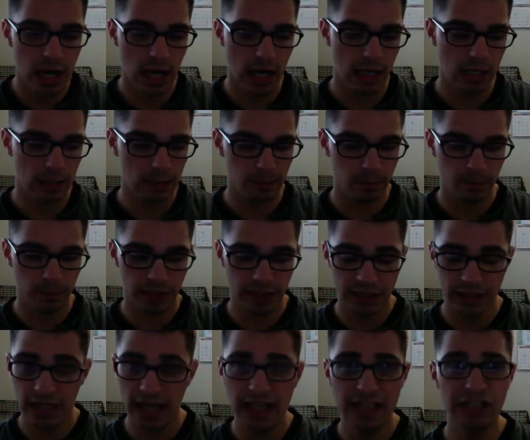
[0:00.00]
in
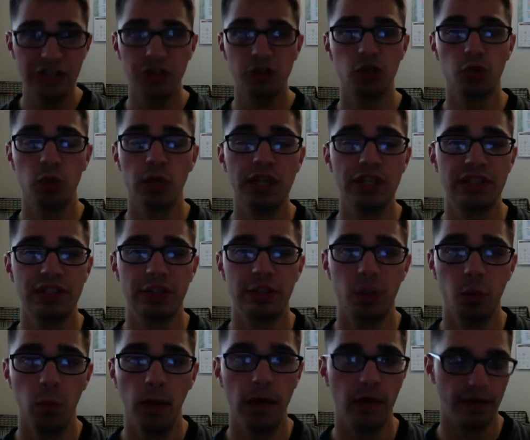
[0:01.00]
any situation that
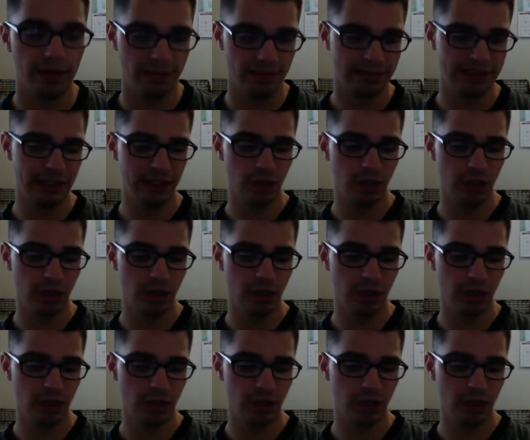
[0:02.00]
you want. Like, let's say you're